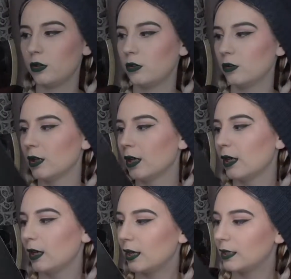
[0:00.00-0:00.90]
you.
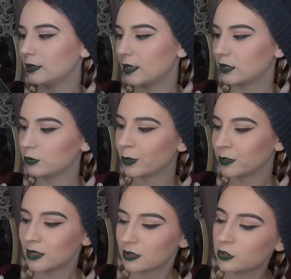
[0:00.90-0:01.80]
It says,
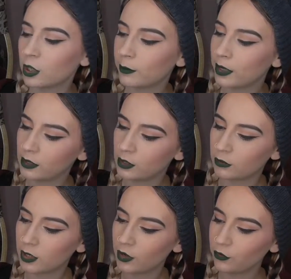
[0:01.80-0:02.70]
What is No Make No
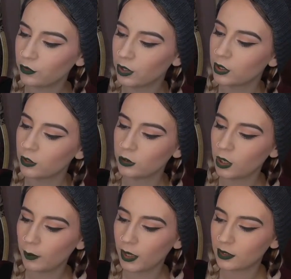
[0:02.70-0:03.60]
Life?
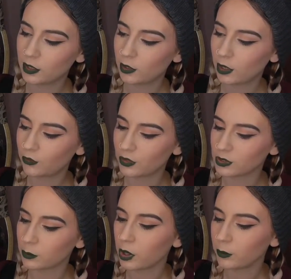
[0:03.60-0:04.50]
No Make No Life
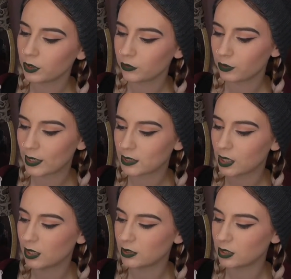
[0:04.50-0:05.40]
is a popular phrase
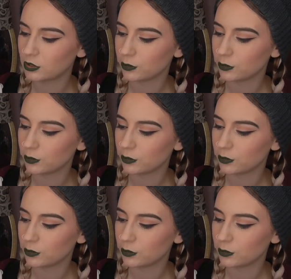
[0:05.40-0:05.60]
heard in